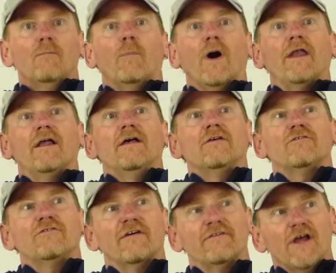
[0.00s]
But
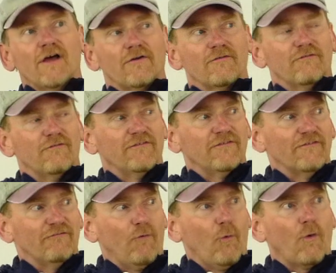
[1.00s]

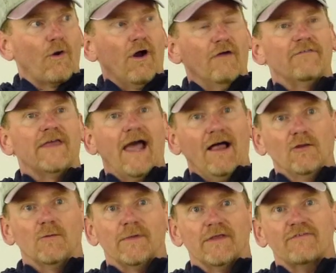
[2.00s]
754 of the
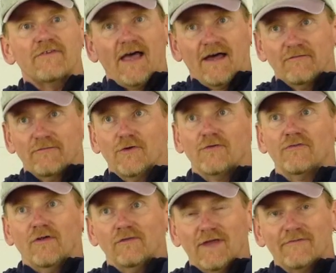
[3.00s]
elements out of those
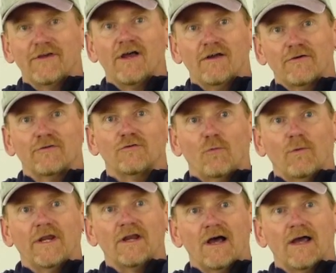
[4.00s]

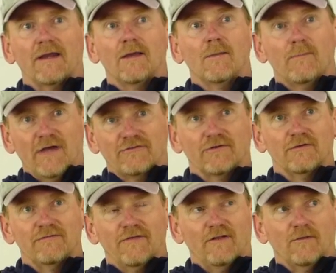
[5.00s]
1,129
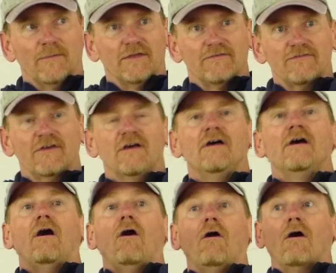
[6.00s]
petroglyph elements
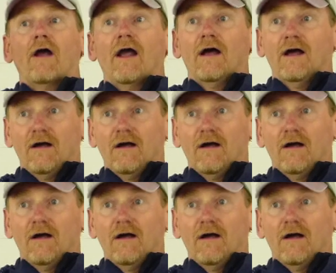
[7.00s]
are